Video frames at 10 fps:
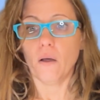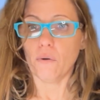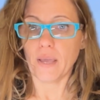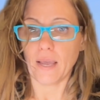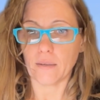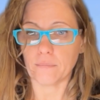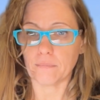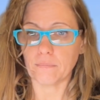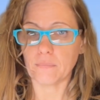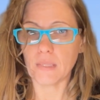Okay,
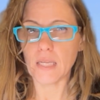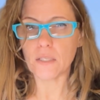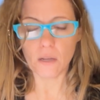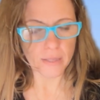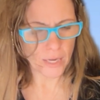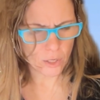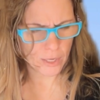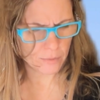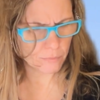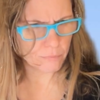let's call that
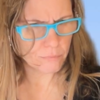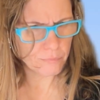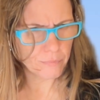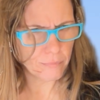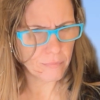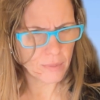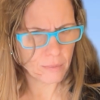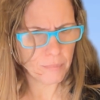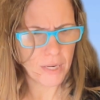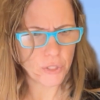good.
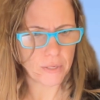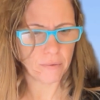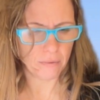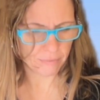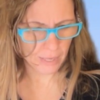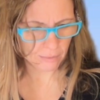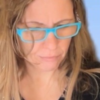Page 75.